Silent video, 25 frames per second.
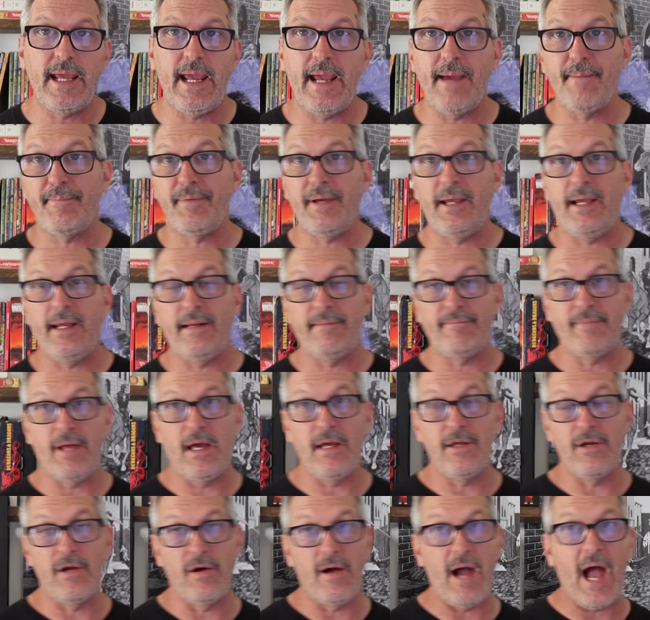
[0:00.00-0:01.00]
campaign.
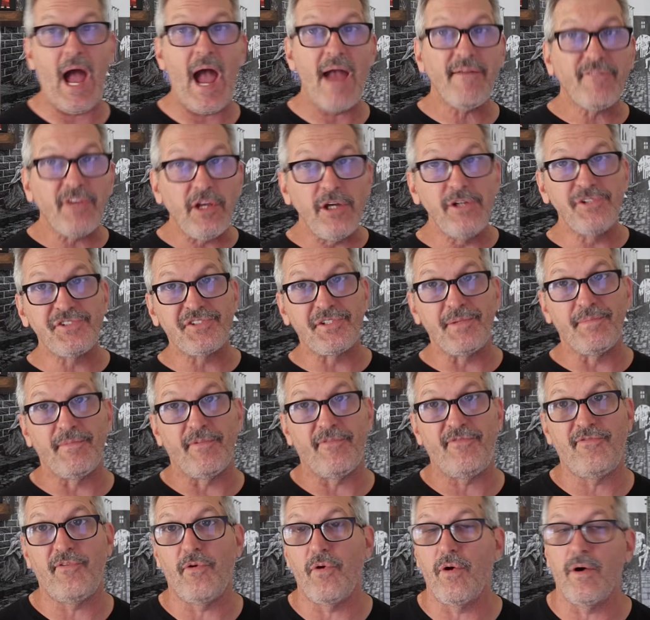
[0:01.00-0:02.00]
I know I've used them
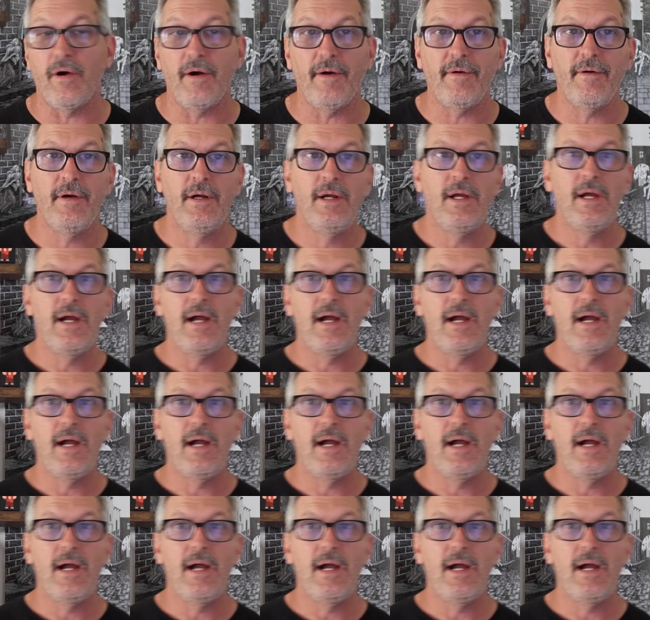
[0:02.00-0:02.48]
before,